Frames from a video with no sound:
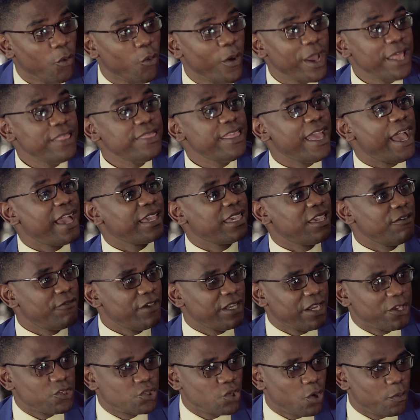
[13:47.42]
When they are
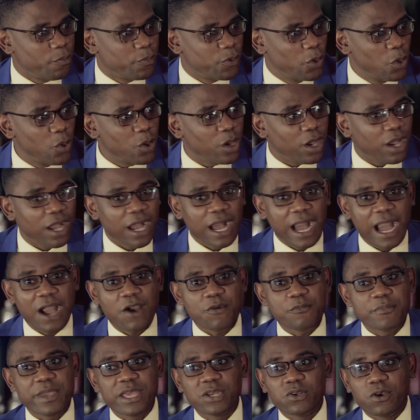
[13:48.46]
given a job, look
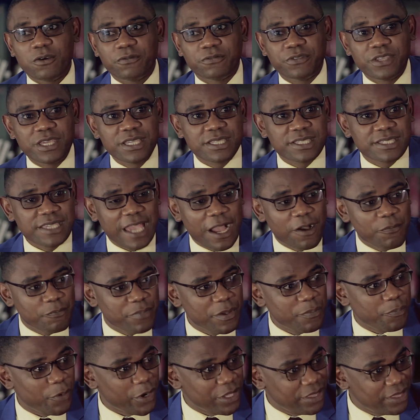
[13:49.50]
how many of these
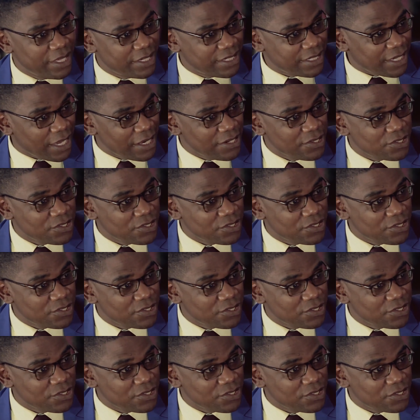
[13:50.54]
young people in this